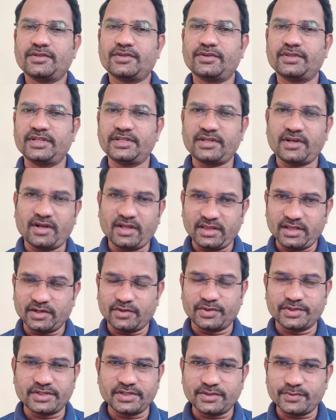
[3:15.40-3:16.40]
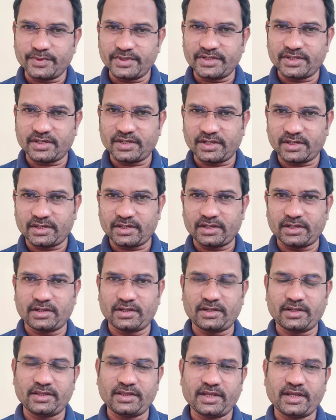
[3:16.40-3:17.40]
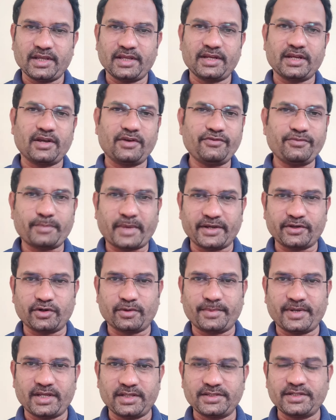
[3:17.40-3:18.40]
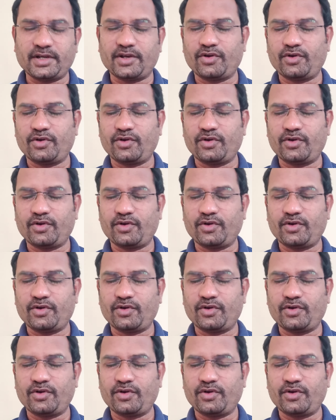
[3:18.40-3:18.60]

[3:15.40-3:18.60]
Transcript: So these are all the questions which are uh, in the area of microbiology.